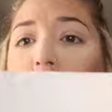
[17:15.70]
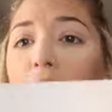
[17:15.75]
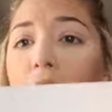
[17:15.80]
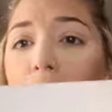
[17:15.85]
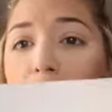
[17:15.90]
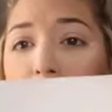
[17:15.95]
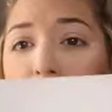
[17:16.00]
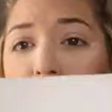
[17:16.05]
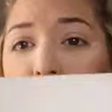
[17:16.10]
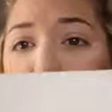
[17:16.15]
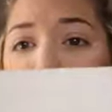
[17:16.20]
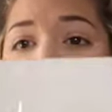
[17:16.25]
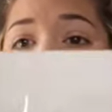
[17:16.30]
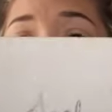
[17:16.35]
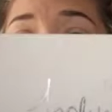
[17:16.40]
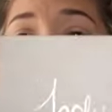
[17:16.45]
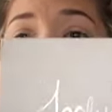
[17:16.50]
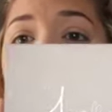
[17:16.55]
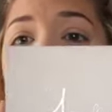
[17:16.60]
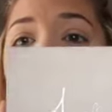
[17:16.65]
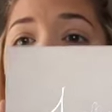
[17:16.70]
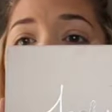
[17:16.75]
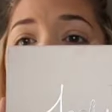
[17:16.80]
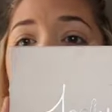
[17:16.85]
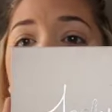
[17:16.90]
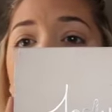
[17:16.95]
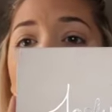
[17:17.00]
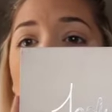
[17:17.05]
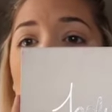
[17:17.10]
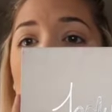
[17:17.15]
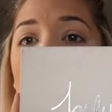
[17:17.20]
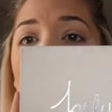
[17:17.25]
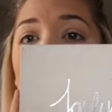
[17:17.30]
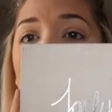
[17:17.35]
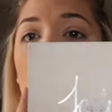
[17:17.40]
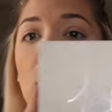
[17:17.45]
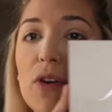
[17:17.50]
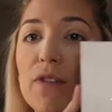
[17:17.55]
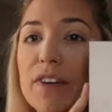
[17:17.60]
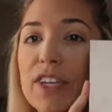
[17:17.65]
I'm gonna use the
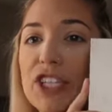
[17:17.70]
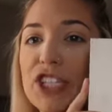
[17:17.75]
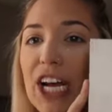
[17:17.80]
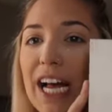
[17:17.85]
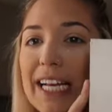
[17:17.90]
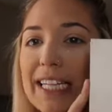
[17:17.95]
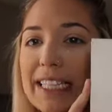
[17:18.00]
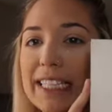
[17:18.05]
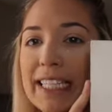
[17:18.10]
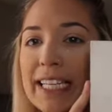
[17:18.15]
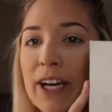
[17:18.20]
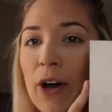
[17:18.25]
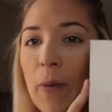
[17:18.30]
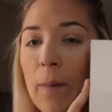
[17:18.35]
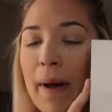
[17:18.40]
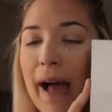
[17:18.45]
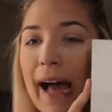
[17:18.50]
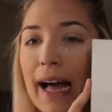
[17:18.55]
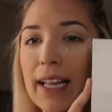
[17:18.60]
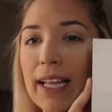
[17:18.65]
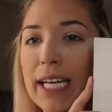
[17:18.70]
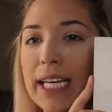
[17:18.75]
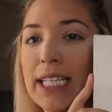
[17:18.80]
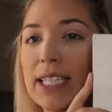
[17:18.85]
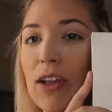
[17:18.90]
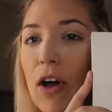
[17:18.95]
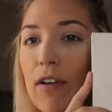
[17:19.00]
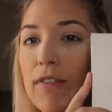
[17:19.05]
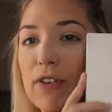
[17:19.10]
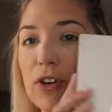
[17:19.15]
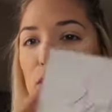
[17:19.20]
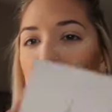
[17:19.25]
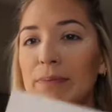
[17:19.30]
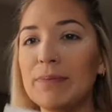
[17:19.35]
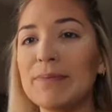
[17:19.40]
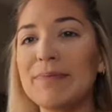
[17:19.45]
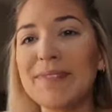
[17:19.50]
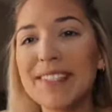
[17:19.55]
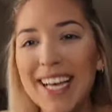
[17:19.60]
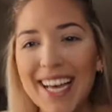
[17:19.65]
Morphe Jaclyn Hill palette. Love
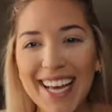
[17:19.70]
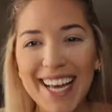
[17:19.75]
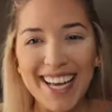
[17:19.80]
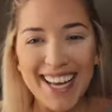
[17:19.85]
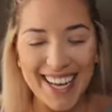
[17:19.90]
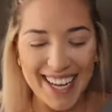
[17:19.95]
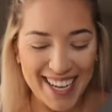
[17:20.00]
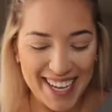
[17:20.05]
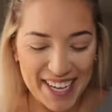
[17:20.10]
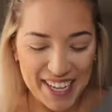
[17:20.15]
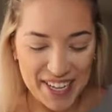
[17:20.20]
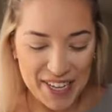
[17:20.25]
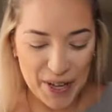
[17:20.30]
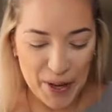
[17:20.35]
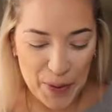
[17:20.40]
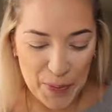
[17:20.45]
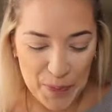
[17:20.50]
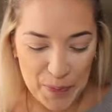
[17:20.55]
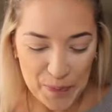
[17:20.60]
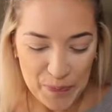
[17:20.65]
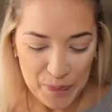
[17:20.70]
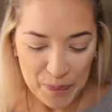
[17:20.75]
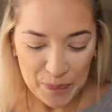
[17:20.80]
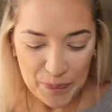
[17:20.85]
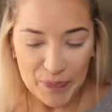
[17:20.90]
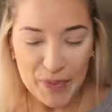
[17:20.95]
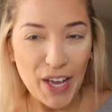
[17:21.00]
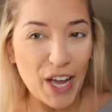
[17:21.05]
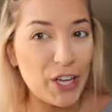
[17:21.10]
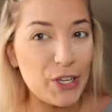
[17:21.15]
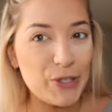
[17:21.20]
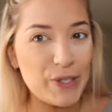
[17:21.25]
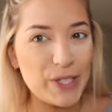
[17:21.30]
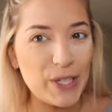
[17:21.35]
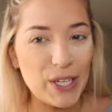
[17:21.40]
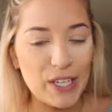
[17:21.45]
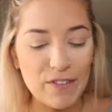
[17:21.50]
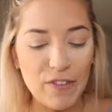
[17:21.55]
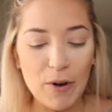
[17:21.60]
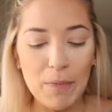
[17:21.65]
her. I use a
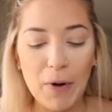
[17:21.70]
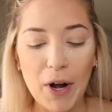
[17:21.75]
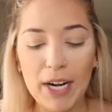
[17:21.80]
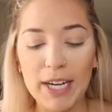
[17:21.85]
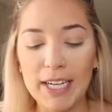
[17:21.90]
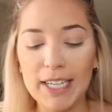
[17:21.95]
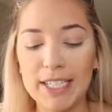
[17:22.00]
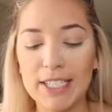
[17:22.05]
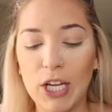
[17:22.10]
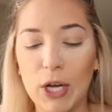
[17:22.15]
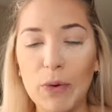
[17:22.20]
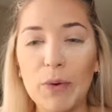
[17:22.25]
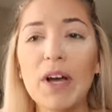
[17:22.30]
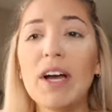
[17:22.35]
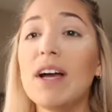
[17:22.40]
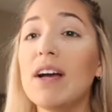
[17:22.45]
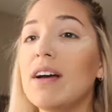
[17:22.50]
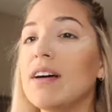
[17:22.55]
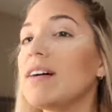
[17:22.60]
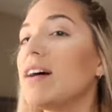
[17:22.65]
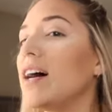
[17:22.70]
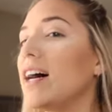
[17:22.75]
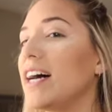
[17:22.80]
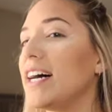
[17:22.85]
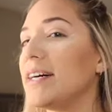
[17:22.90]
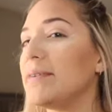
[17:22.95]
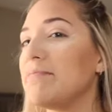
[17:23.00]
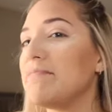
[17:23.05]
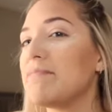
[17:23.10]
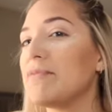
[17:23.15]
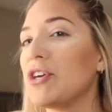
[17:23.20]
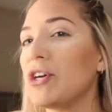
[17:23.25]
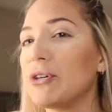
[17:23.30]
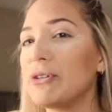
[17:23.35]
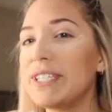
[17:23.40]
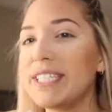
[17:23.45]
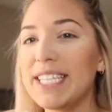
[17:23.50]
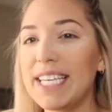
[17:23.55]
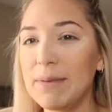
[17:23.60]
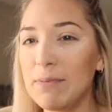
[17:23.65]
lot of her products, so
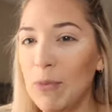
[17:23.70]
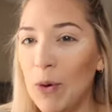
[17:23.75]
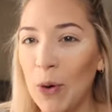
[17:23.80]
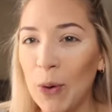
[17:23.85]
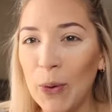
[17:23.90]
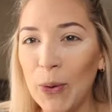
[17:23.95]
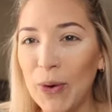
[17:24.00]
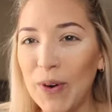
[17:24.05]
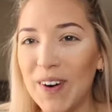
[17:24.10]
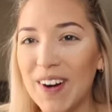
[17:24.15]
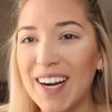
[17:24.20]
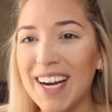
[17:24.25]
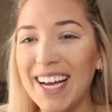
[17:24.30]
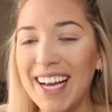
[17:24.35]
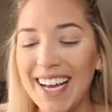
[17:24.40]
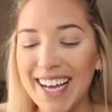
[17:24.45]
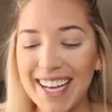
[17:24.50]
you'll see more,